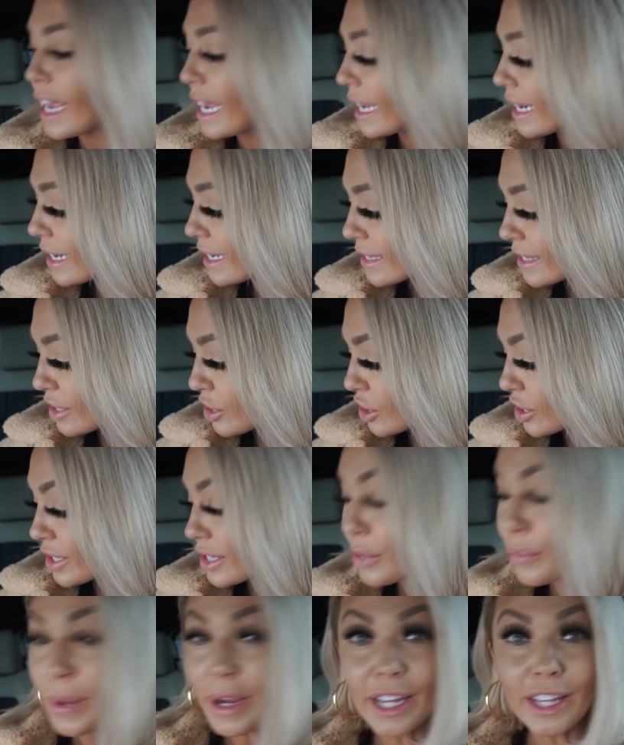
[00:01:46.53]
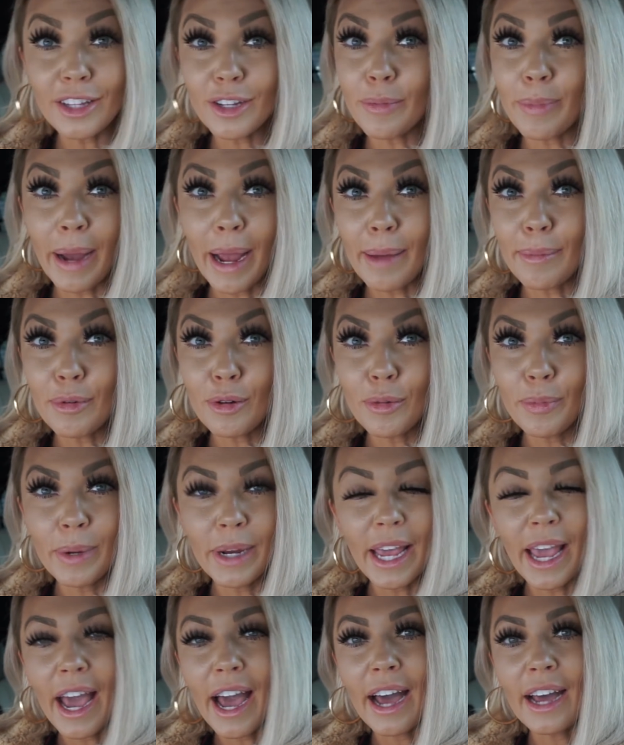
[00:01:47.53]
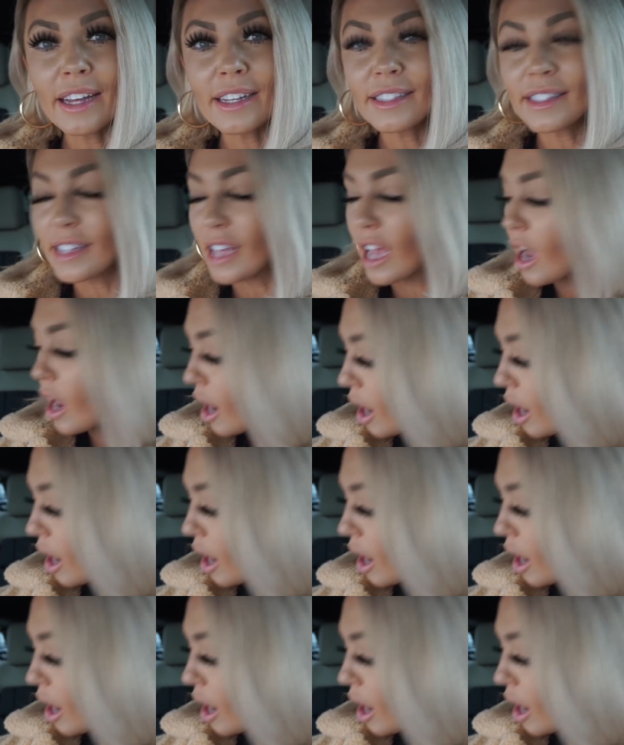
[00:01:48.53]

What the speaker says: It is just a regular Bible, but it has